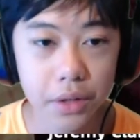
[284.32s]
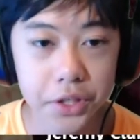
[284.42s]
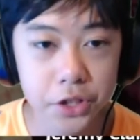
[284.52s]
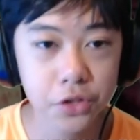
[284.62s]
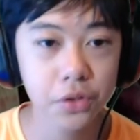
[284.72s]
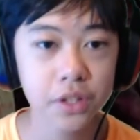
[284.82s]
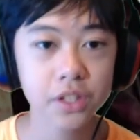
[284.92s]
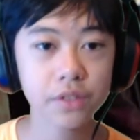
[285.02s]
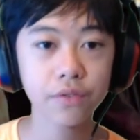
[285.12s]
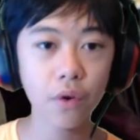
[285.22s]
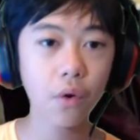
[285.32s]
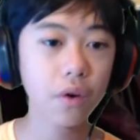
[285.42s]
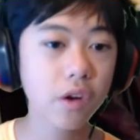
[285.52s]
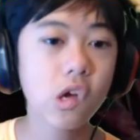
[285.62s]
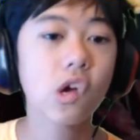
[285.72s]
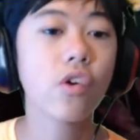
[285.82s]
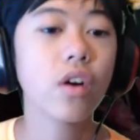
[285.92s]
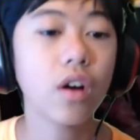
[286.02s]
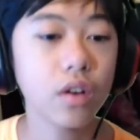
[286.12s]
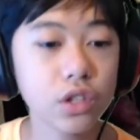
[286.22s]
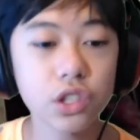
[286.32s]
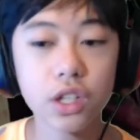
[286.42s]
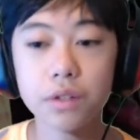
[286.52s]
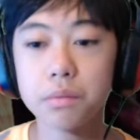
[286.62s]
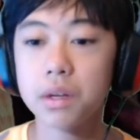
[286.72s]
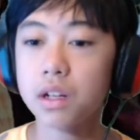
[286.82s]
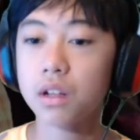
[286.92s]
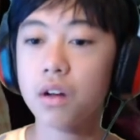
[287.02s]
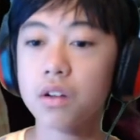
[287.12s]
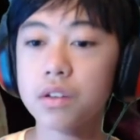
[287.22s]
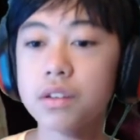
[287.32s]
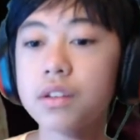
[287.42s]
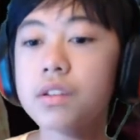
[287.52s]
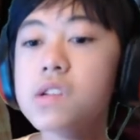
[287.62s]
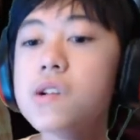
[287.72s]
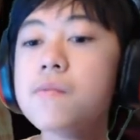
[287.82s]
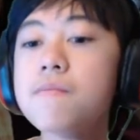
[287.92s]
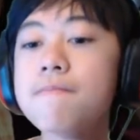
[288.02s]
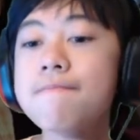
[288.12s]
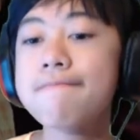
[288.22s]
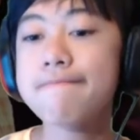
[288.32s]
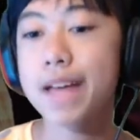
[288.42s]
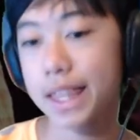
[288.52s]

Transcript: Our score is 4. Oh, Jeremy Clarkson. I